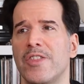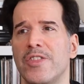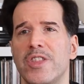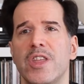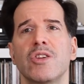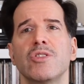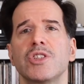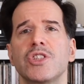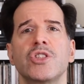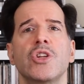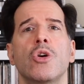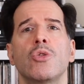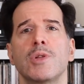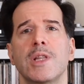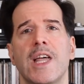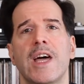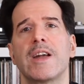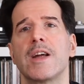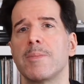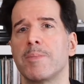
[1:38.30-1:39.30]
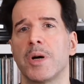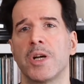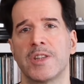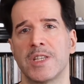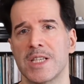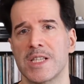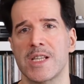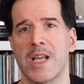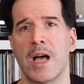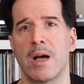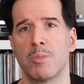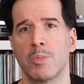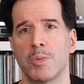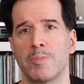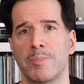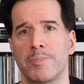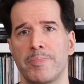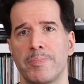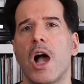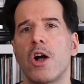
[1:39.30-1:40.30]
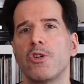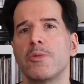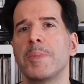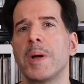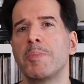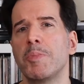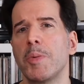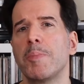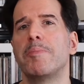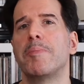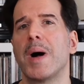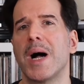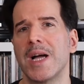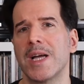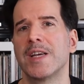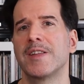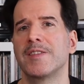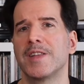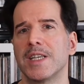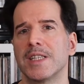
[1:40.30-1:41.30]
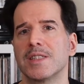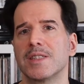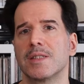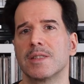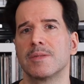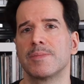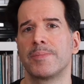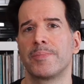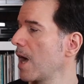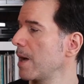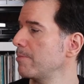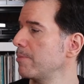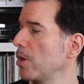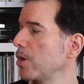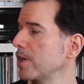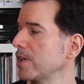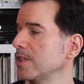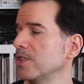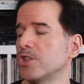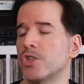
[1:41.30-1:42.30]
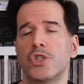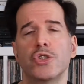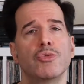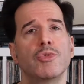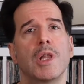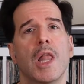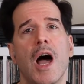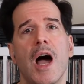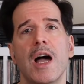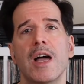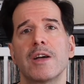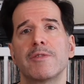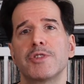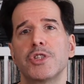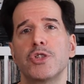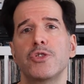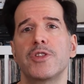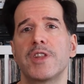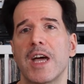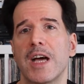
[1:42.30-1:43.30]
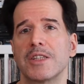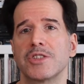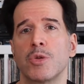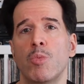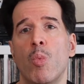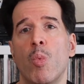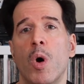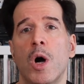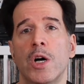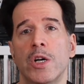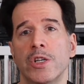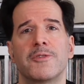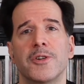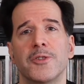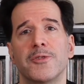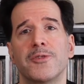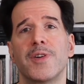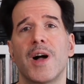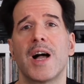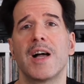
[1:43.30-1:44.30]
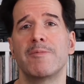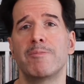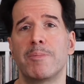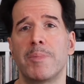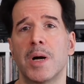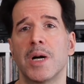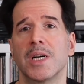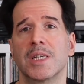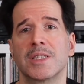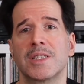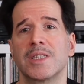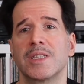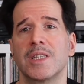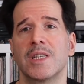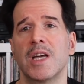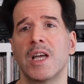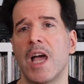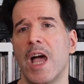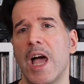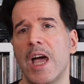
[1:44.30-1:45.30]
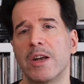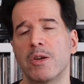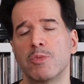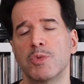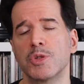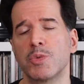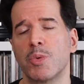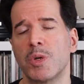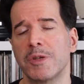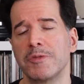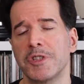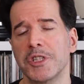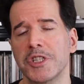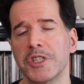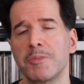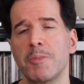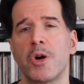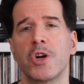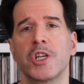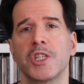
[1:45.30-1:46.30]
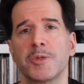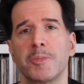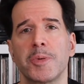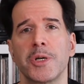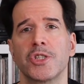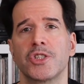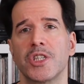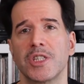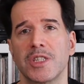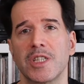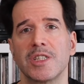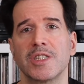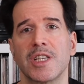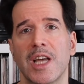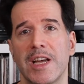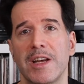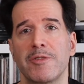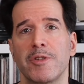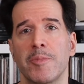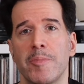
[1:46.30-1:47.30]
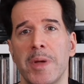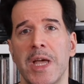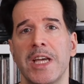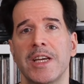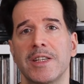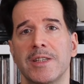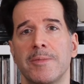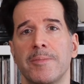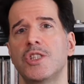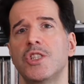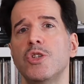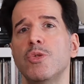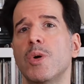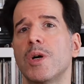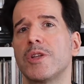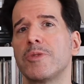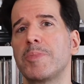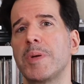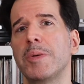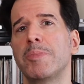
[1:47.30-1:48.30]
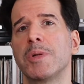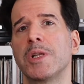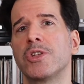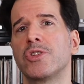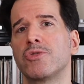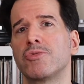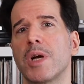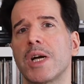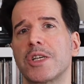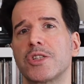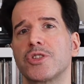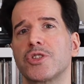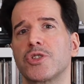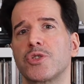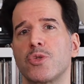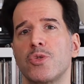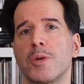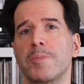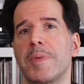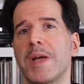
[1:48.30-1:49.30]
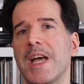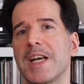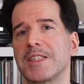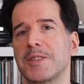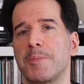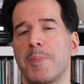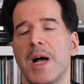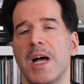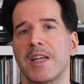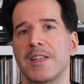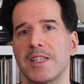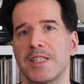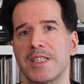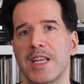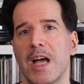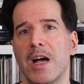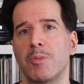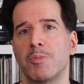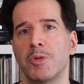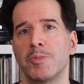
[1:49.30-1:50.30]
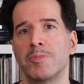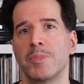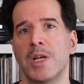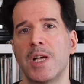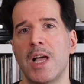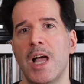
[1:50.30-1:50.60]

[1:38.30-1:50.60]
there is no let up on this album. I remember buying this. I bought it in July of 2001 for $5, and it was one of the smartest purchases I ever made. Two other people in the record store passed by this album,